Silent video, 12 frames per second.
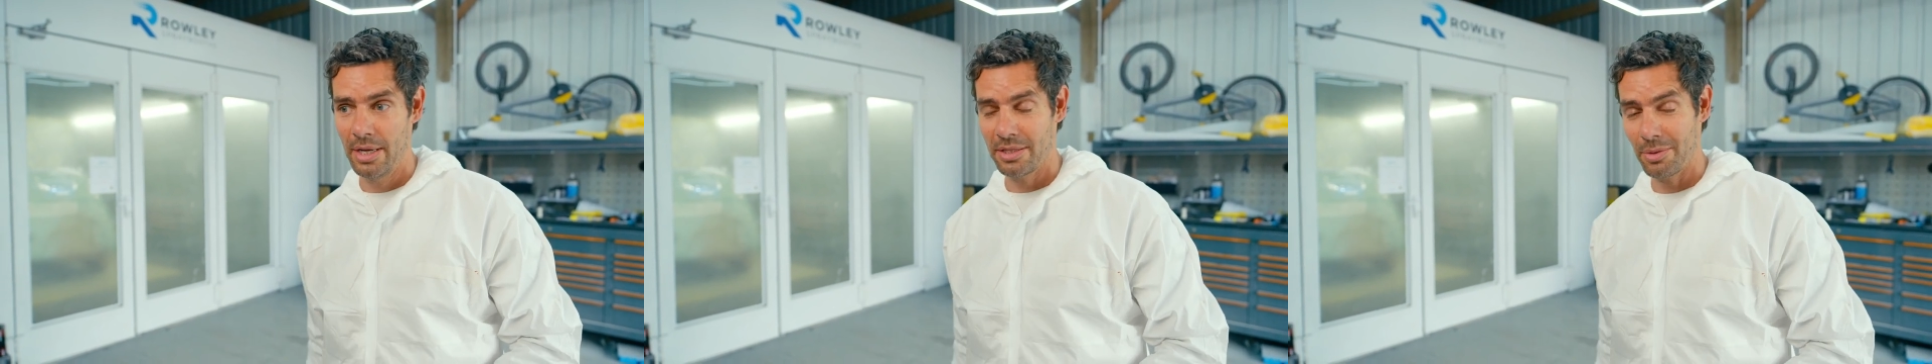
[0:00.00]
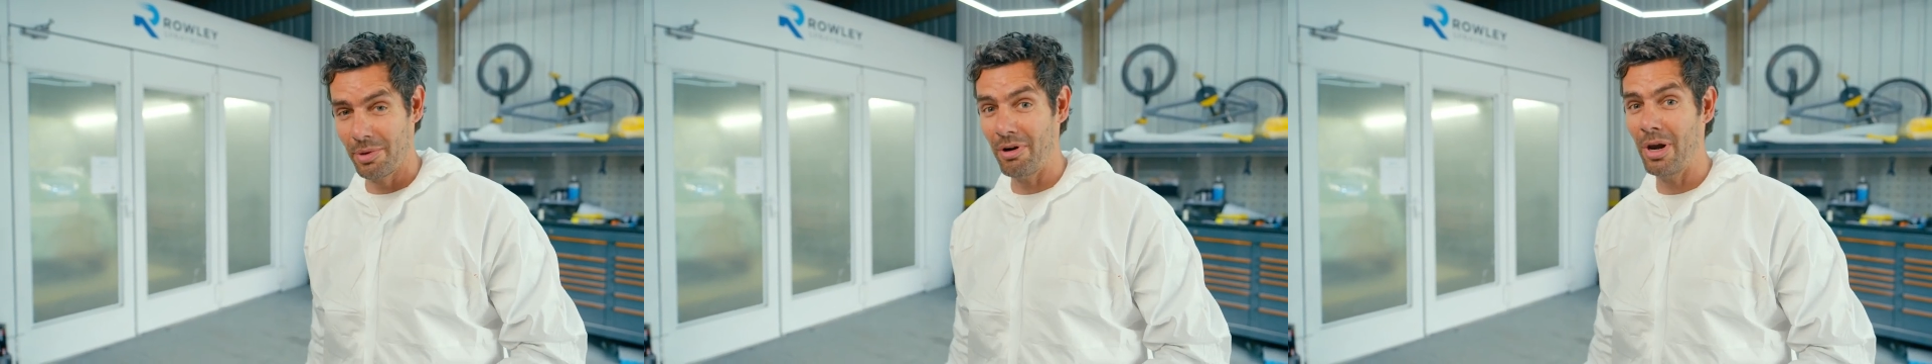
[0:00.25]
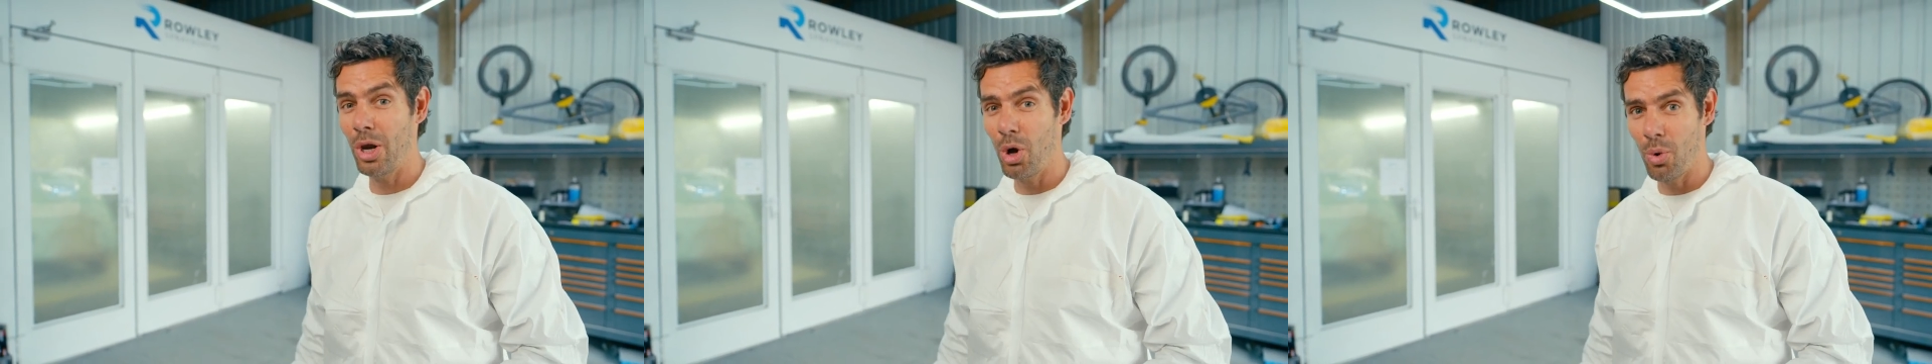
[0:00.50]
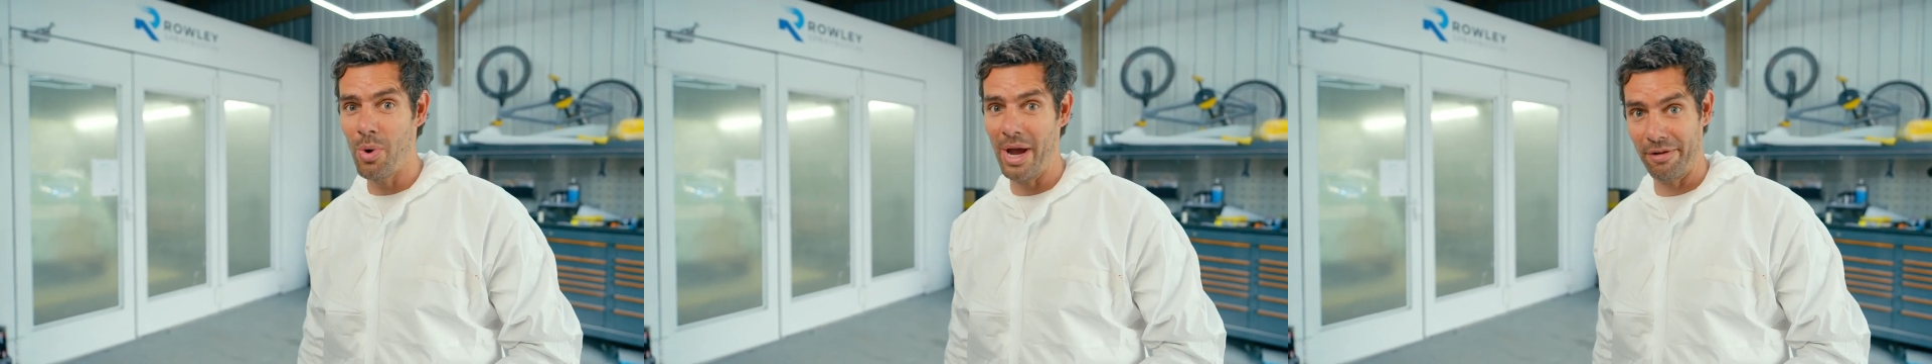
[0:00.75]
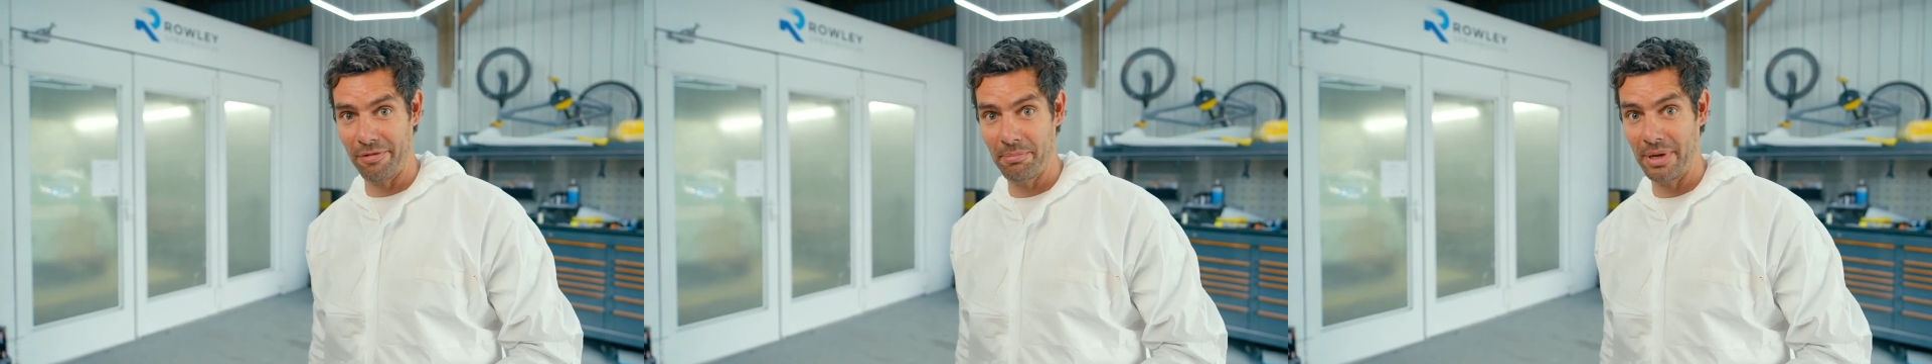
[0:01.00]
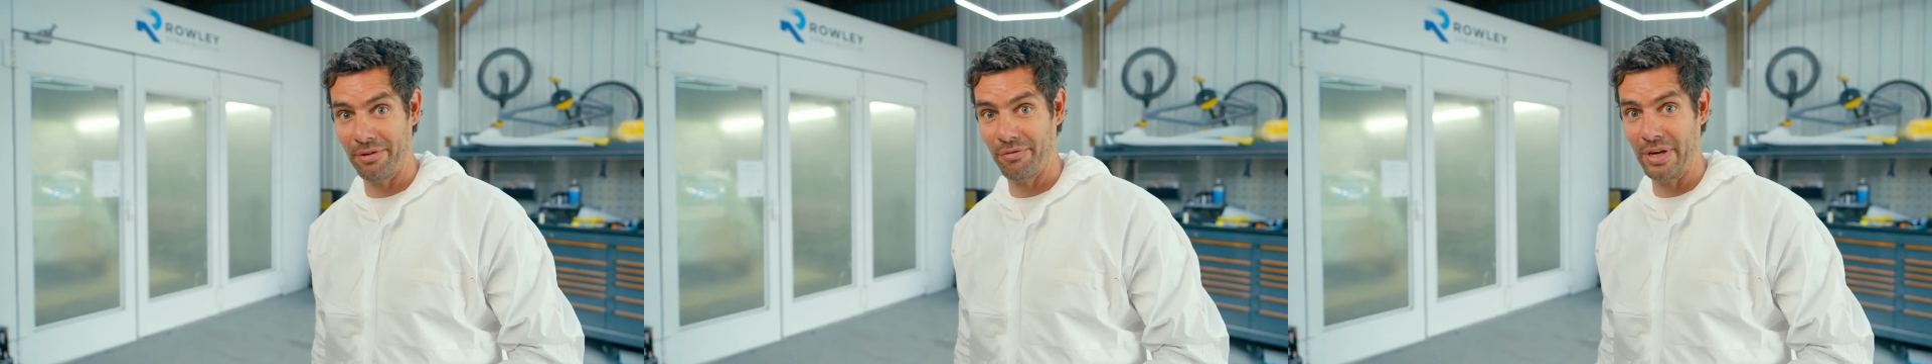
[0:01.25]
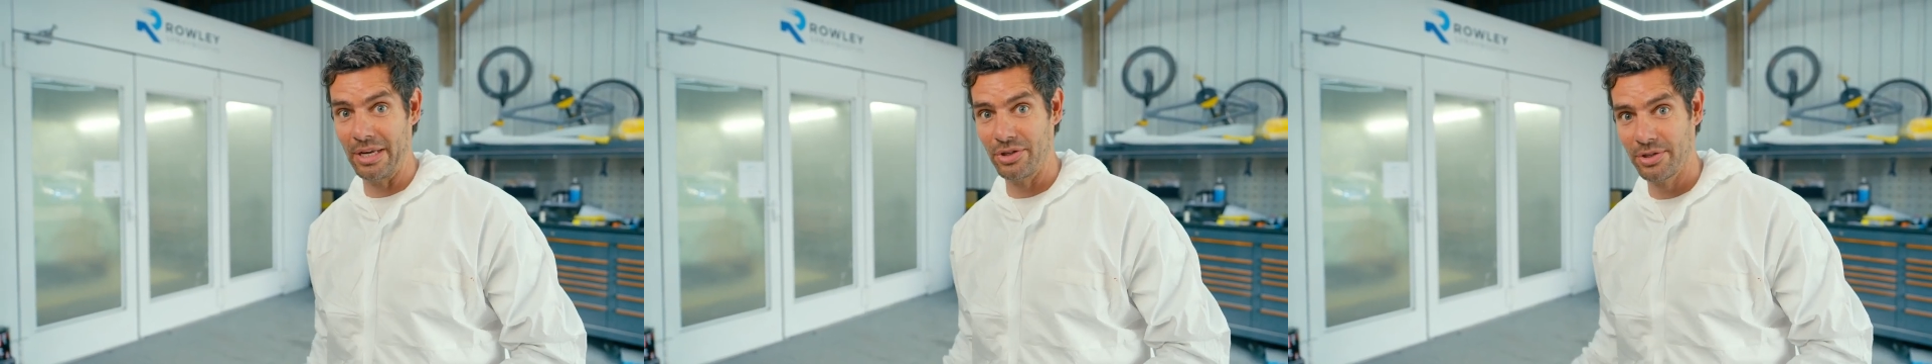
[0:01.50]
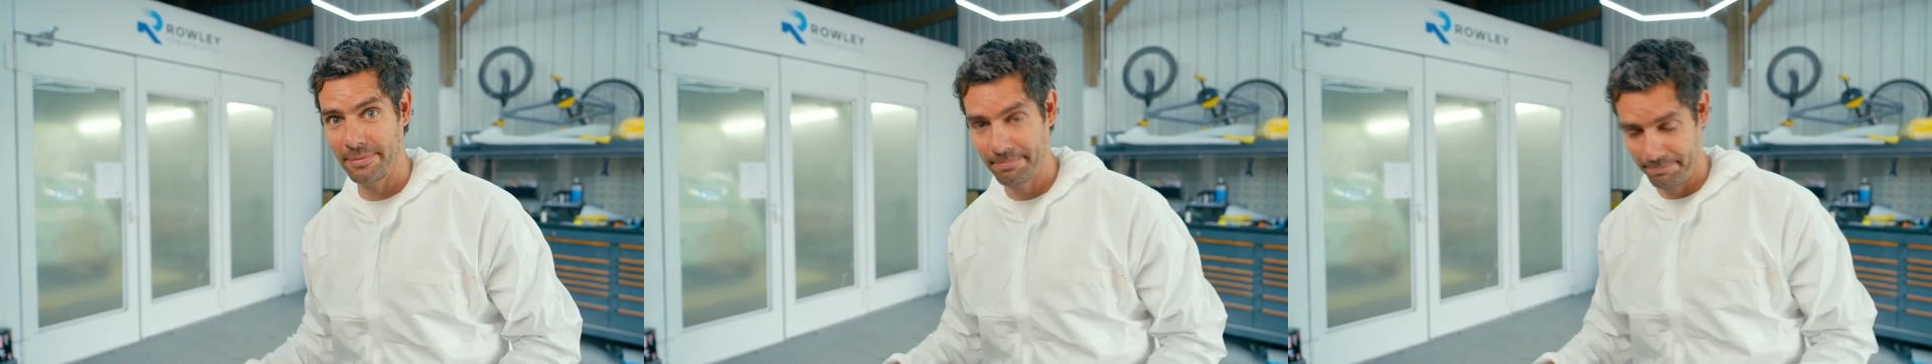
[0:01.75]
So we are a long way from being
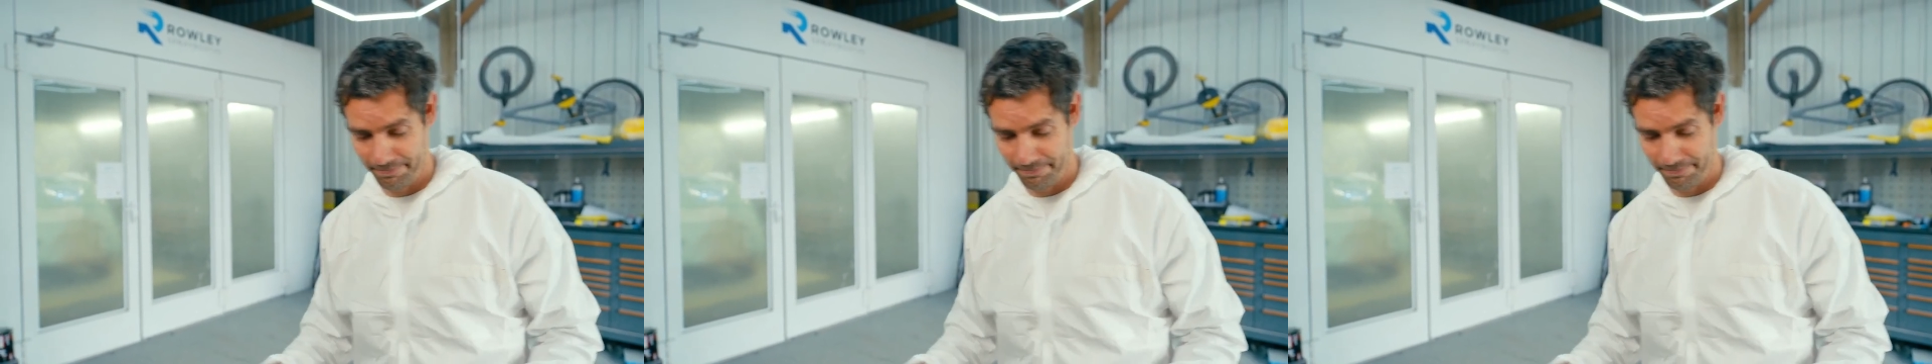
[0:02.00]
finished.